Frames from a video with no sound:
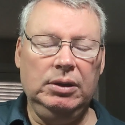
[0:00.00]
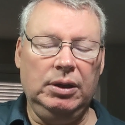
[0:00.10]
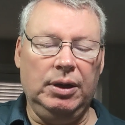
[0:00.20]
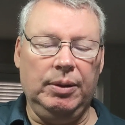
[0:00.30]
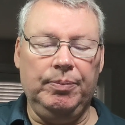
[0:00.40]

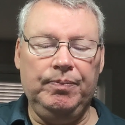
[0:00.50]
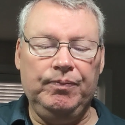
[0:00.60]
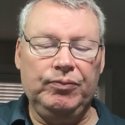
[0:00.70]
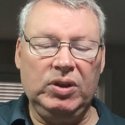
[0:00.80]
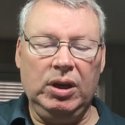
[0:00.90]
and
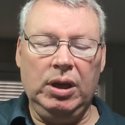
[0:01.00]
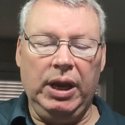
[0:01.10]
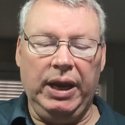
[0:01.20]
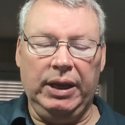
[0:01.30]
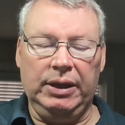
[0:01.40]

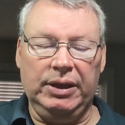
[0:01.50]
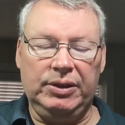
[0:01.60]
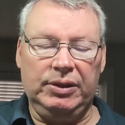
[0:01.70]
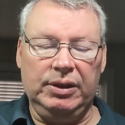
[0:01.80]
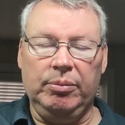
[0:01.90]

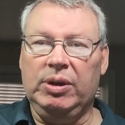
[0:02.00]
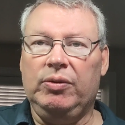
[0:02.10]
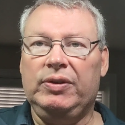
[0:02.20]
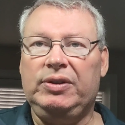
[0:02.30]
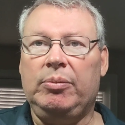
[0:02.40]
it's in the middle
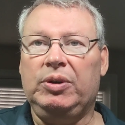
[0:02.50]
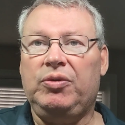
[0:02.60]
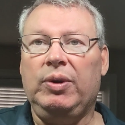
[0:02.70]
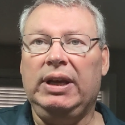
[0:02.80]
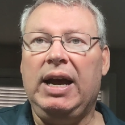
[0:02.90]
of the summer,
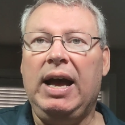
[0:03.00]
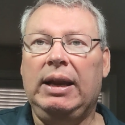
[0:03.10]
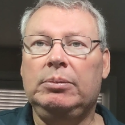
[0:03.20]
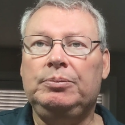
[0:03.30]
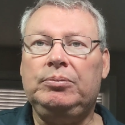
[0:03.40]
it's really hot.